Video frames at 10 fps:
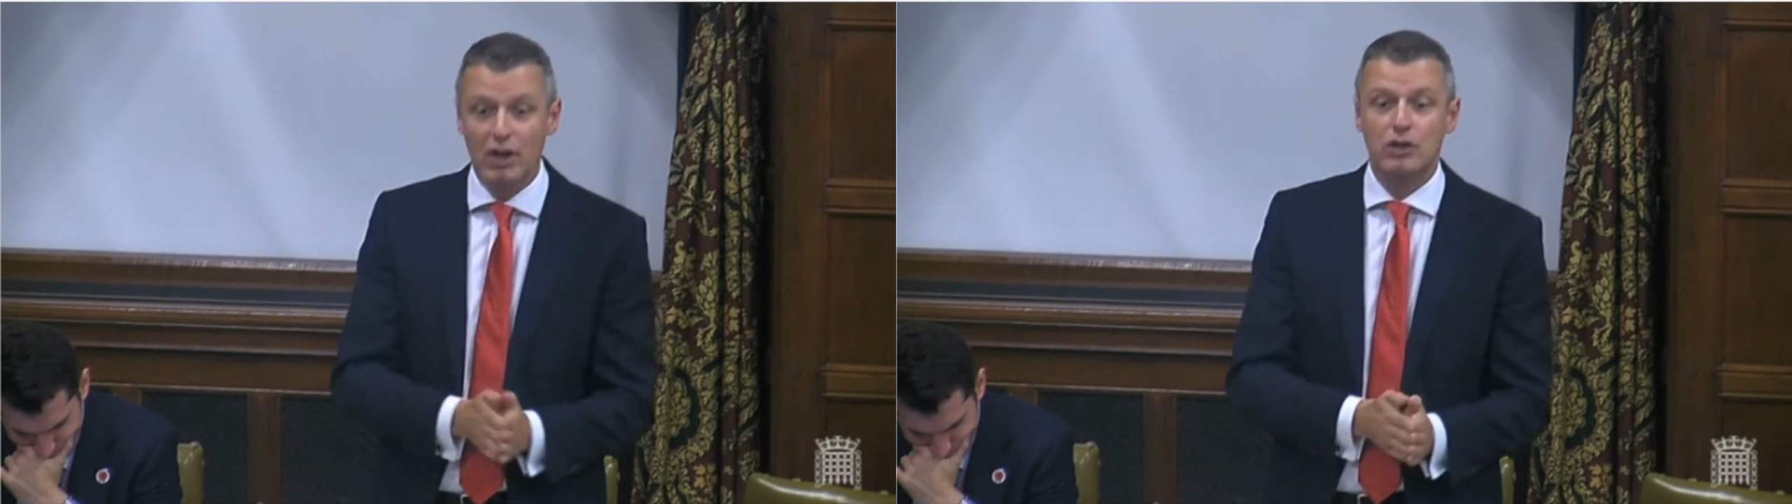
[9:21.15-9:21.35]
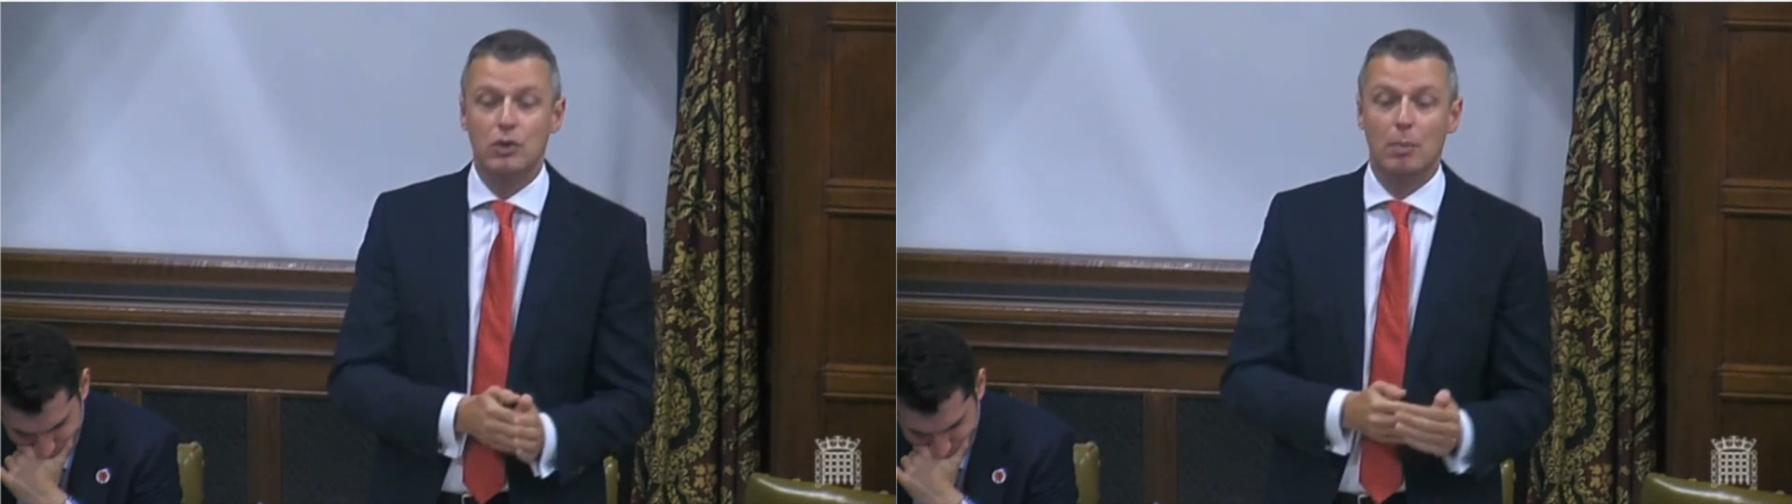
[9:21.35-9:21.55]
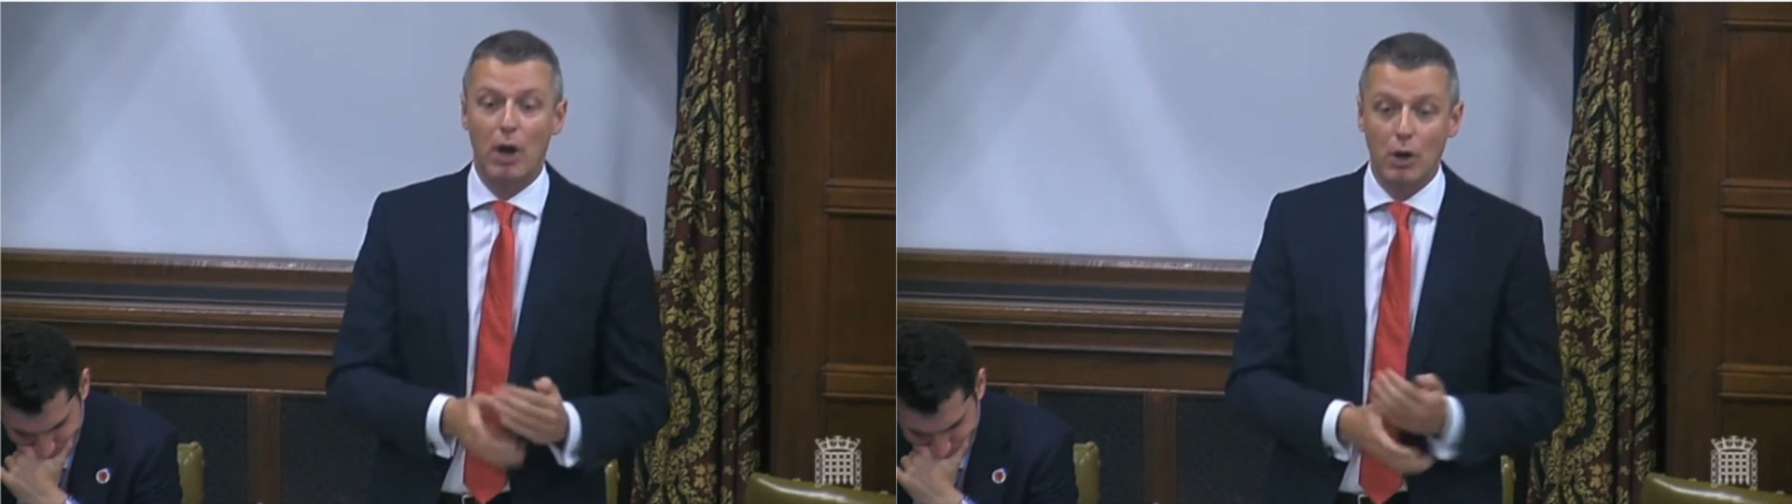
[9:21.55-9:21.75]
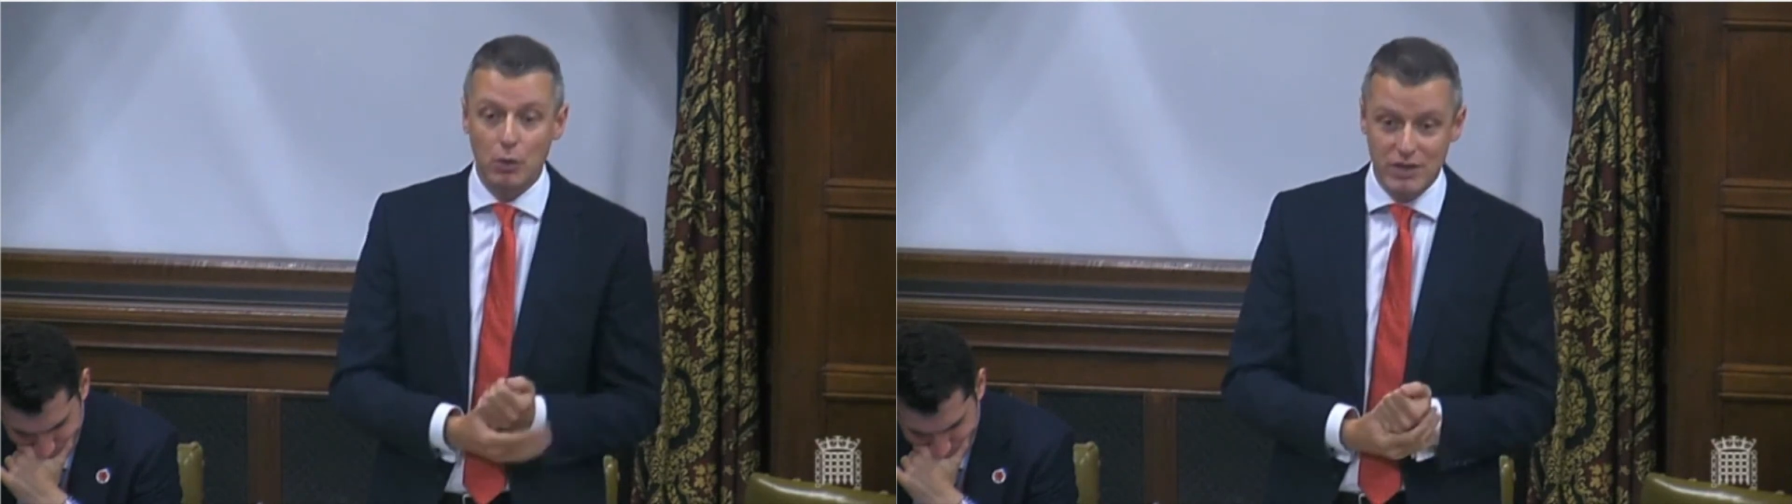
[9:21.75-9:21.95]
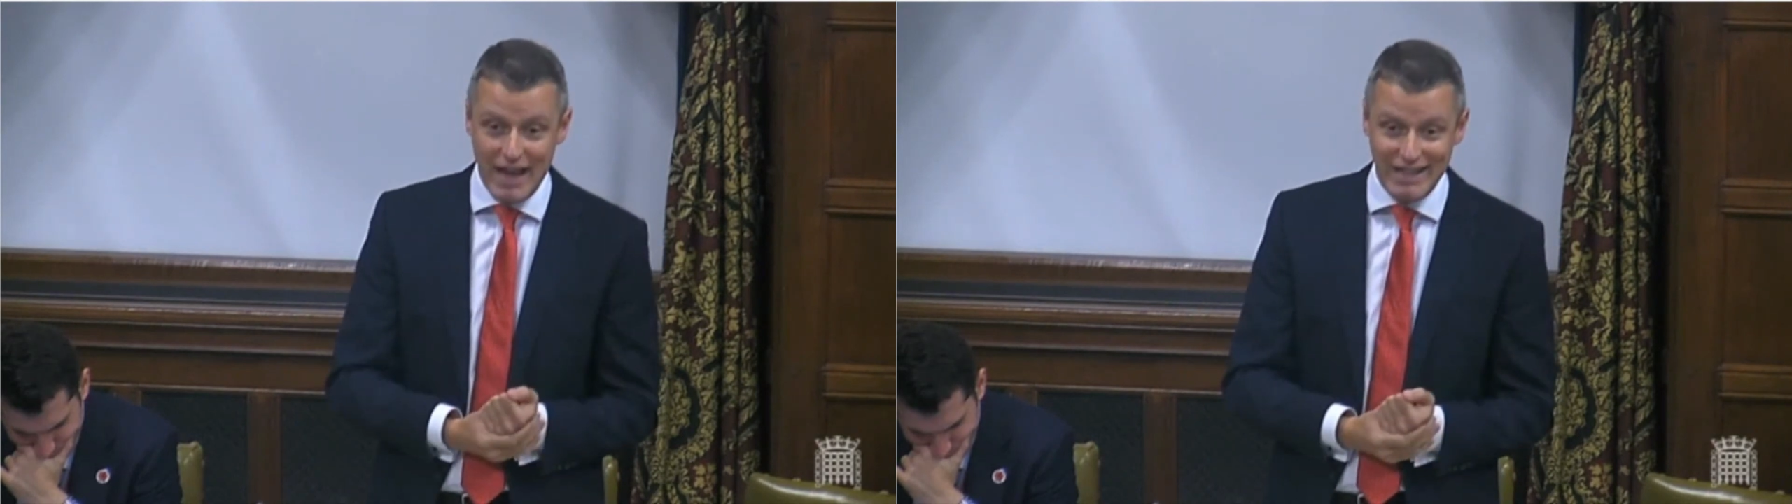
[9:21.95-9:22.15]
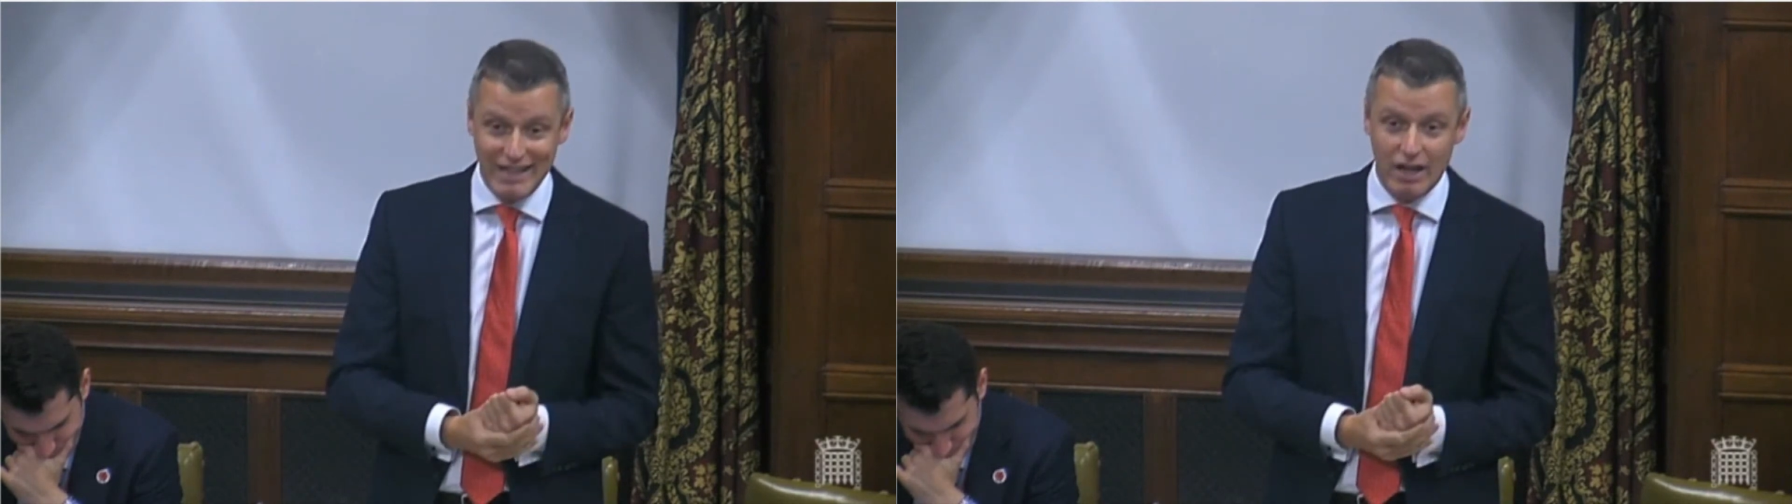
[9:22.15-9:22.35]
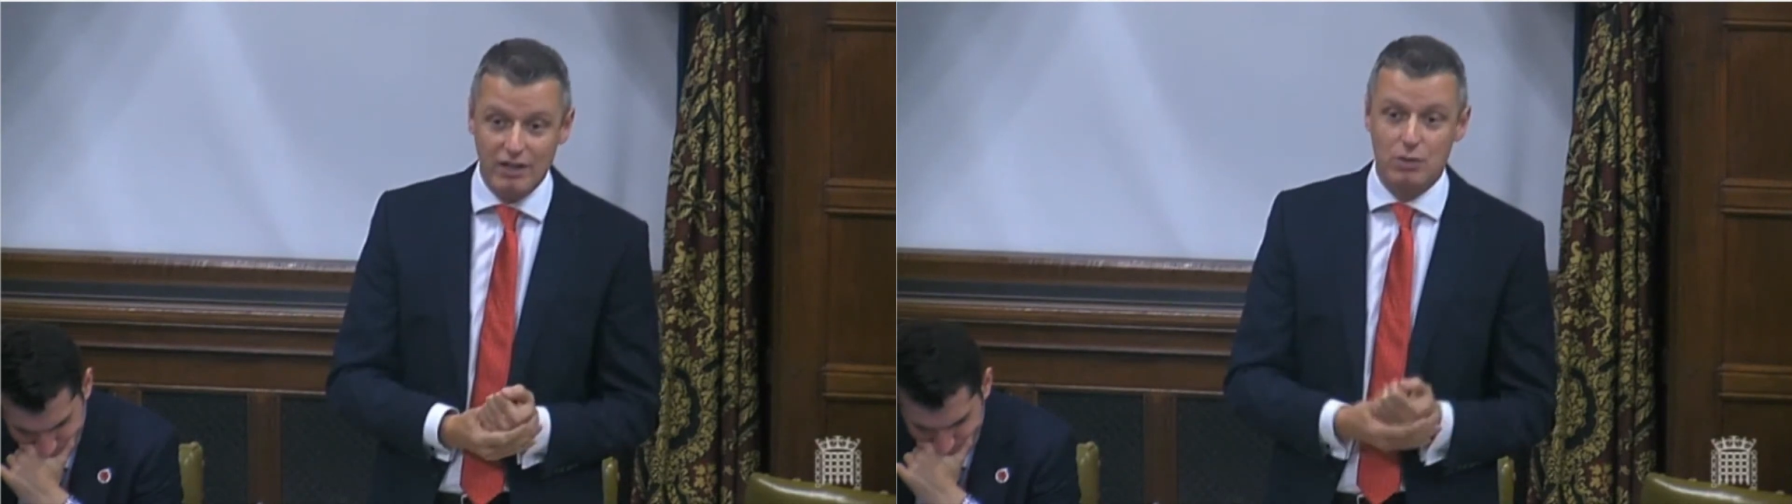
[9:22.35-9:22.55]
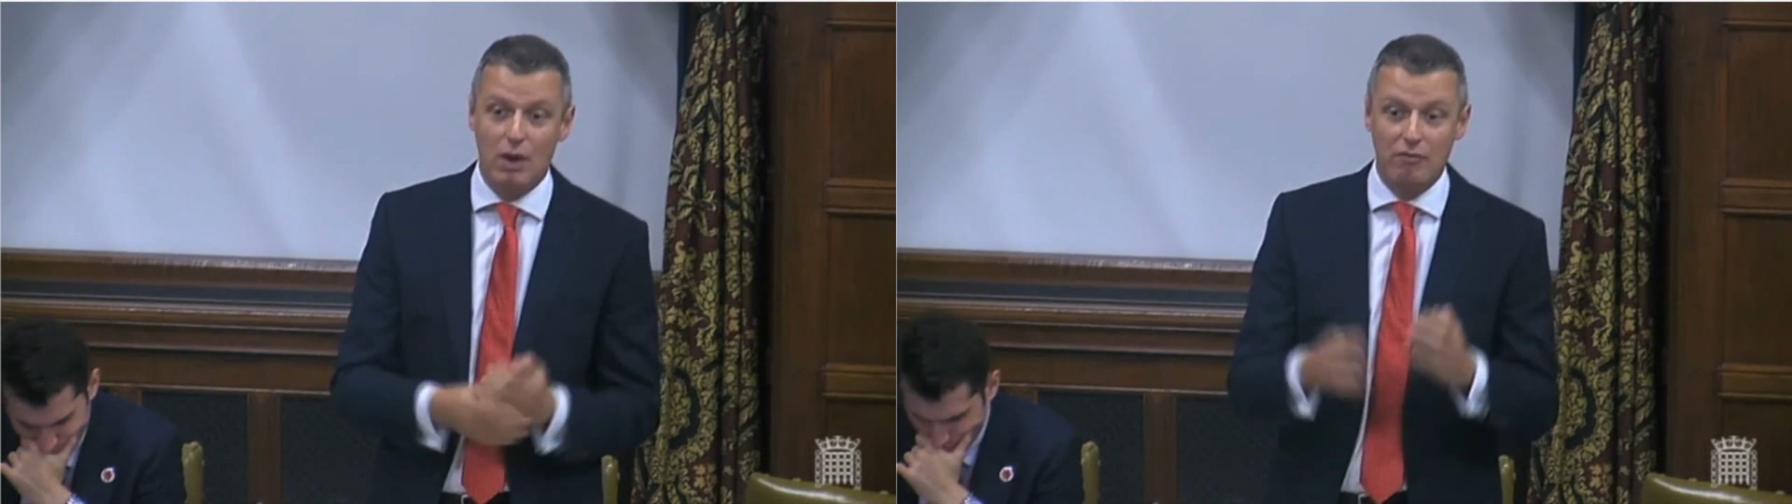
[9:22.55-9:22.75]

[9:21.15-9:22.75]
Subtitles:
to oppose any cuts to our